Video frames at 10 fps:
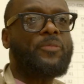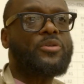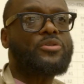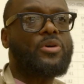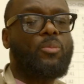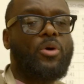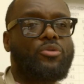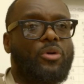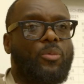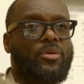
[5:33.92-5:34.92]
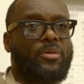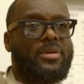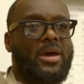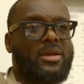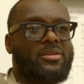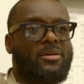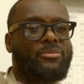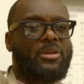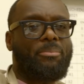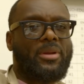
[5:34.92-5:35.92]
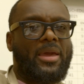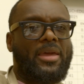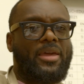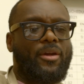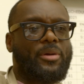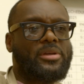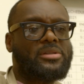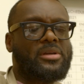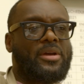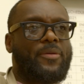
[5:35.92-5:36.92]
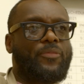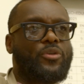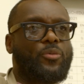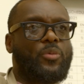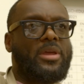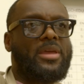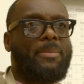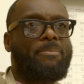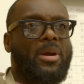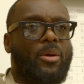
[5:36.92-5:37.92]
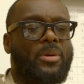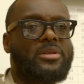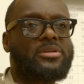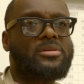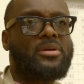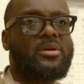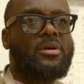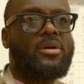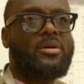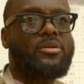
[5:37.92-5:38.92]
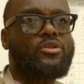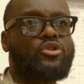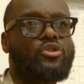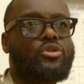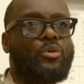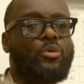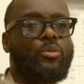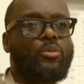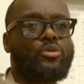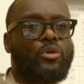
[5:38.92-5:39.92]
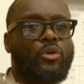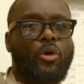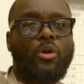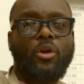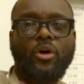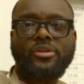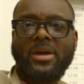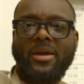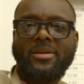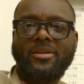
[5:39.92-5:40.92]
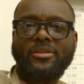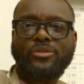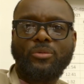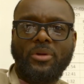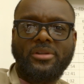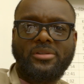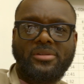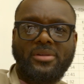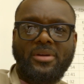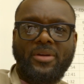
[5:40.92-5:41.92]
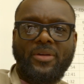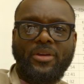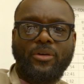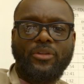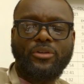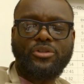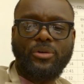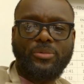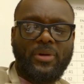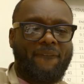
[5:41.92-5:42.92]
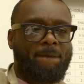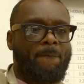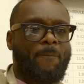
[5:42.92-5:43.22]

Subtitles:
So I'm wondering whether or not the play here is to really get parents to learn alongside students, their children